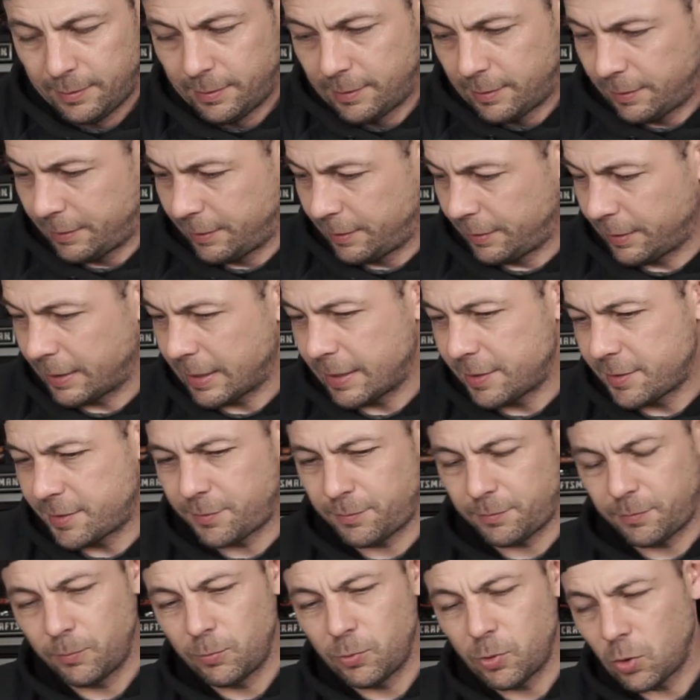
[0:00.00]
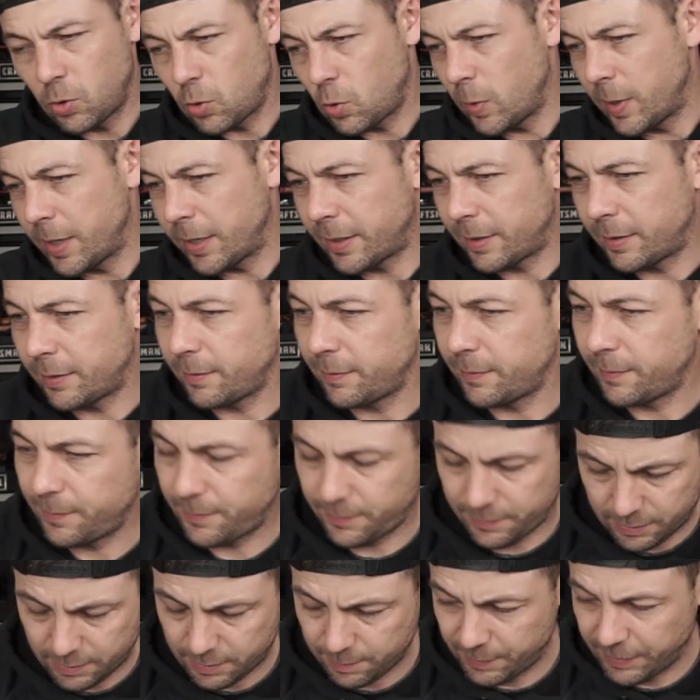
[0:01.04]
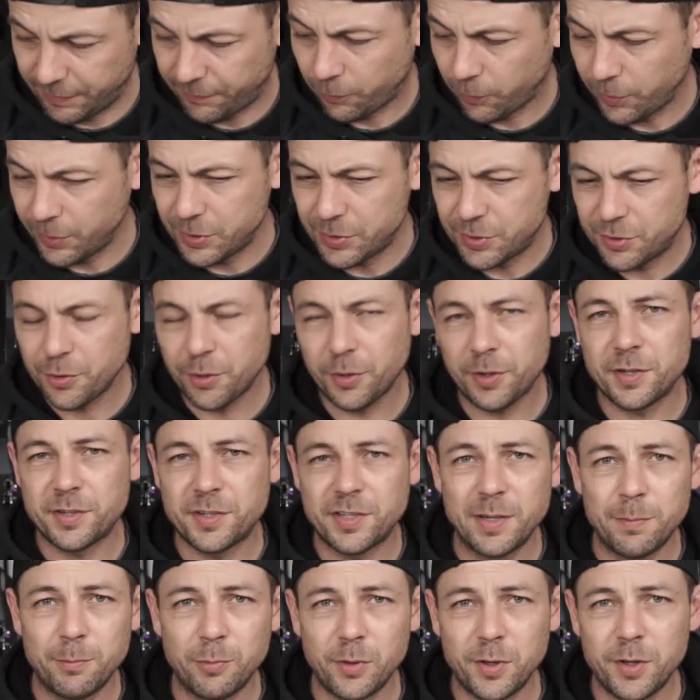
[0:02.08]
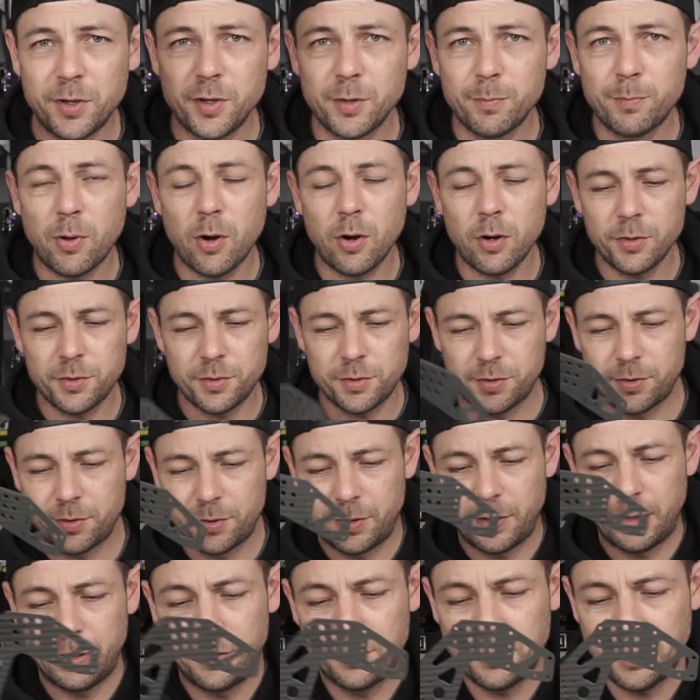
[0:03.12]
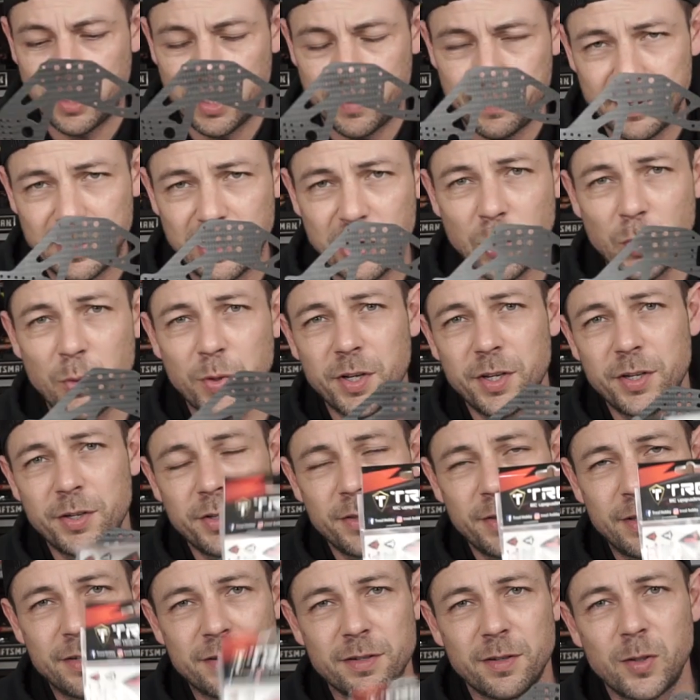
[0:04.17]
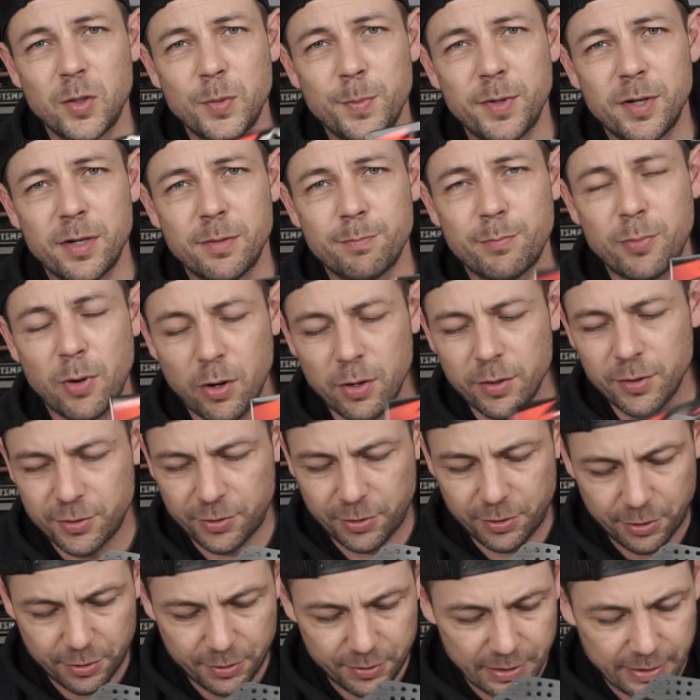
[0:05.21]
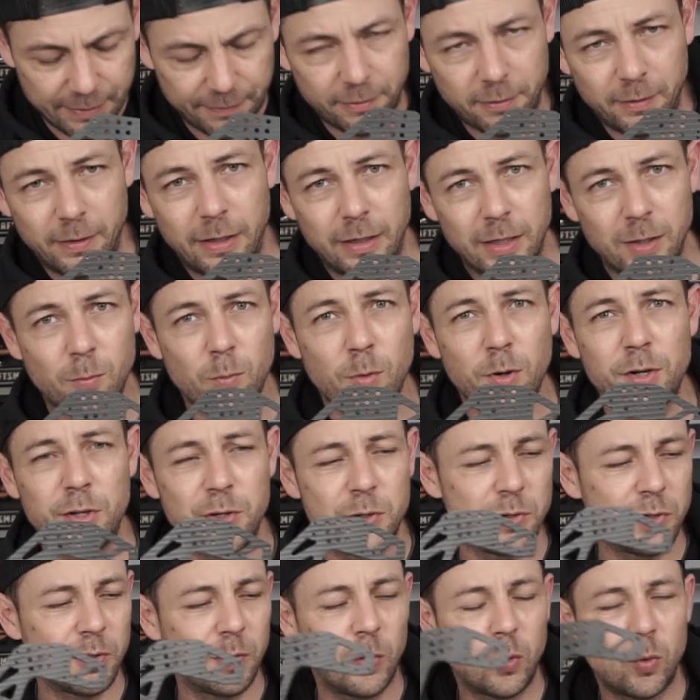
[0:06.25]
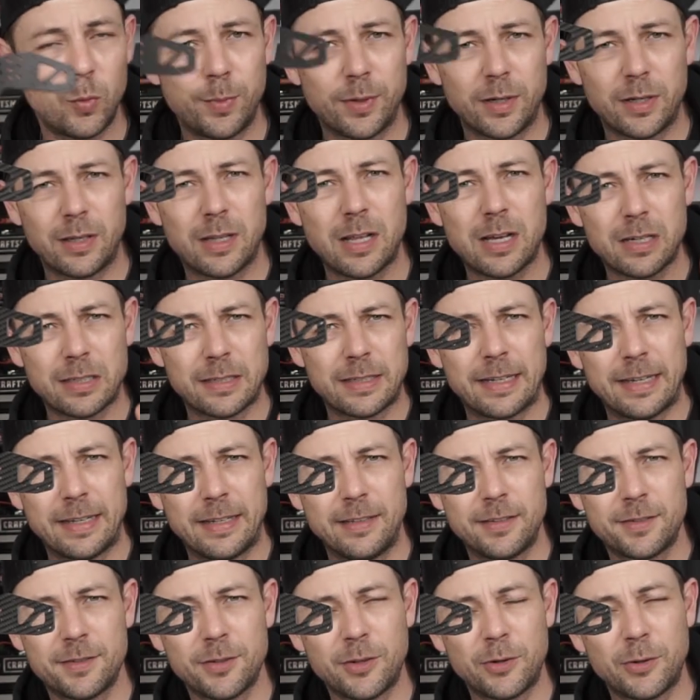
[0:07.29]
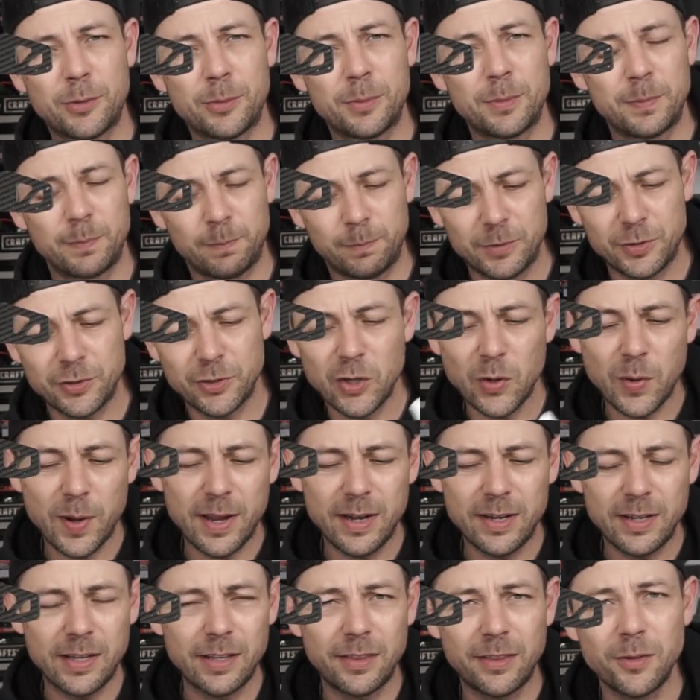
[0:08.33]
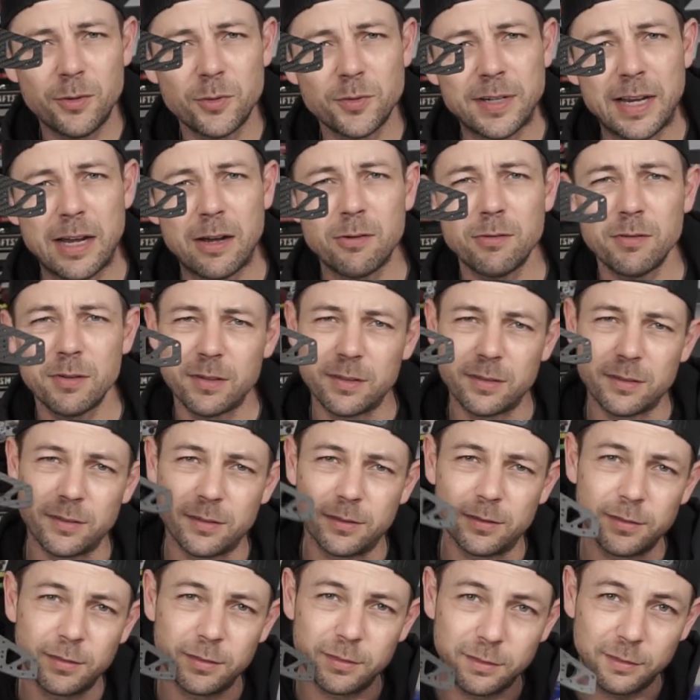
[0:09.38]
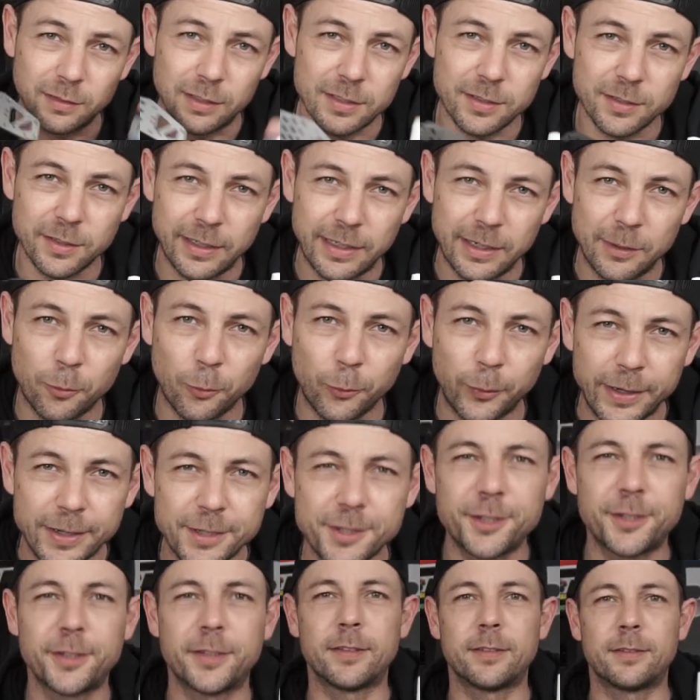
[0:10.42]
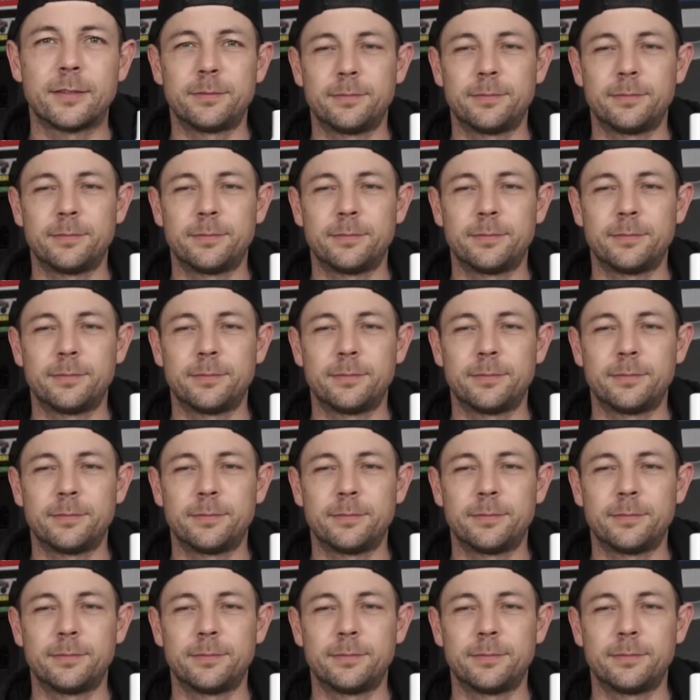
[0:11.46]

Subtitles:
And then guys, real quick, before you start assembling your parts, you're going to be going into these aluminum parts, so you're definitely going to want to use a little bit of Loctite. So let's go ahead and get those out and let's get wrenching.